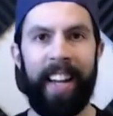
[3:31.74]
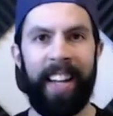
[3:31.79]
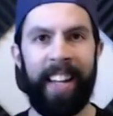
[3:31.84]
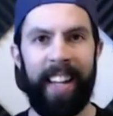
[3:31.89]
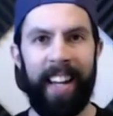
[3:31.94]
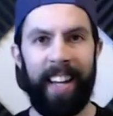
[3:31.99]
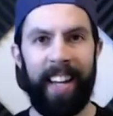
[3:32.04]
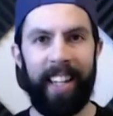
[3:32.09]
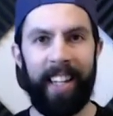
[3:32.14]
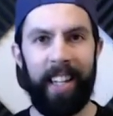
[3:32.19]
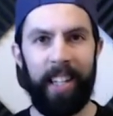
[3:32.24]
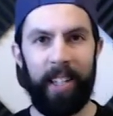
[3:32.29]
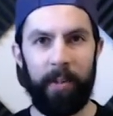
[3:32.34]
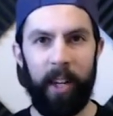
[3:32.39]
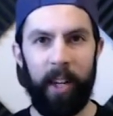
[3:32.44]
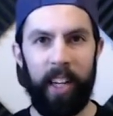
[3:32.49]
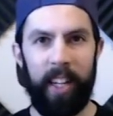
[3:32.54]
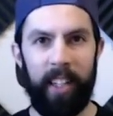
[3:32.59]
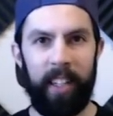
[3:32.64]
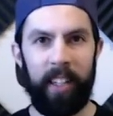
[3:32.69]
And guess
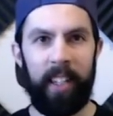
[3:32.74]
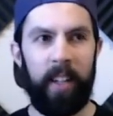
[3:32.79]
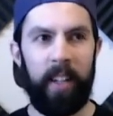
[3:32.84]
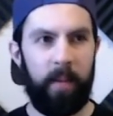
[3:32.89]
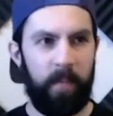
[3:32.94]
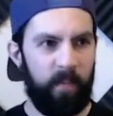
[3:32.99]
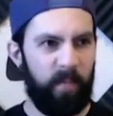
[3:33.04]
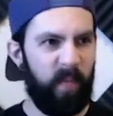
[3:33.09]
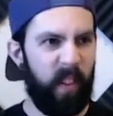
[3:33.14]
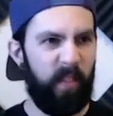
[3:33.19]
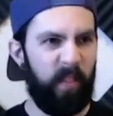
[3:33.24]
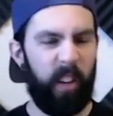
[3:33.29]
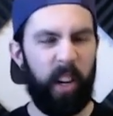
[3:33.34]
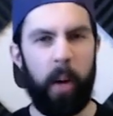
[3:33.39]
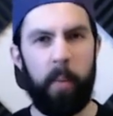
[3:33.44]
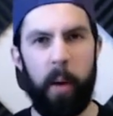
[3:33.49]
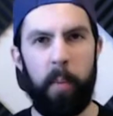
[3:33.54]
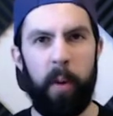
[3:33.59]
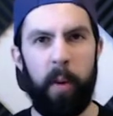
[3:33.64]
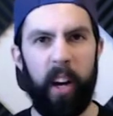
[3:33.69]
what?
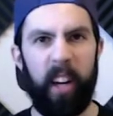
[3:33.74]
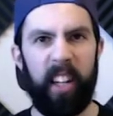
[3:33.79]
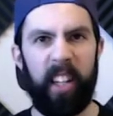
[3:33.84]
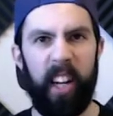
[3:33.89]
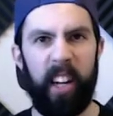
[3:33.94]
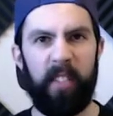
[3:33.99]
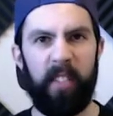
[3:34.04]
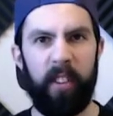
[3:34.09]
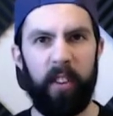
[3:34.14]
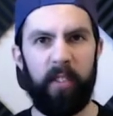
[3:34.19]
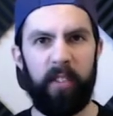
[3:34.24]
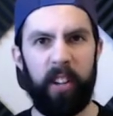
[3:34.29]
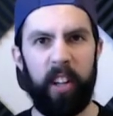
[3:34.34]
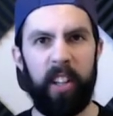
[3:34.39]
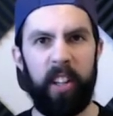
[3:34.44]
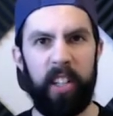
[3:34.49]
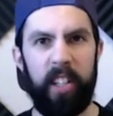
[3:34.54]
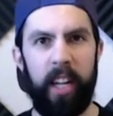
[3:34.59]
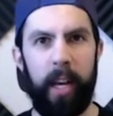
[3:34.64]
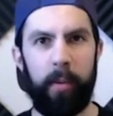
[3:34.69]
Forgot my pocket knife over on
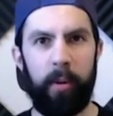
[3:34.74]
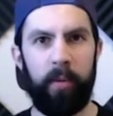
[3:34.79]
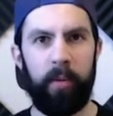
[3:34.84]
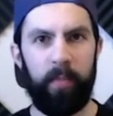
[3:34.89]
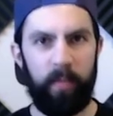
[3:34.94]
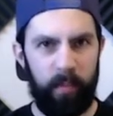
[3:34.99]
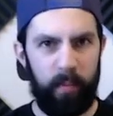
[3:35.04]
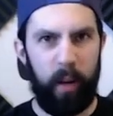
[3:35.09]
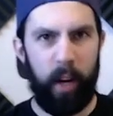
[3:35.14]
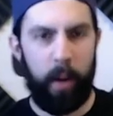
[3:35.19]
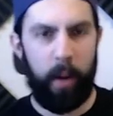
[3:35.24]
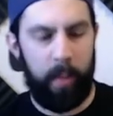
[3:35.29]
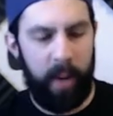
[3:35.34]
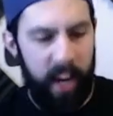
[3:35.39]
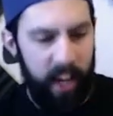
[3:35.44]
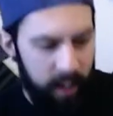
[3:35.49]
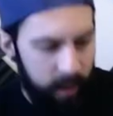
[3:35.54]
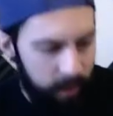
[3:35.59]
the table. Be right back.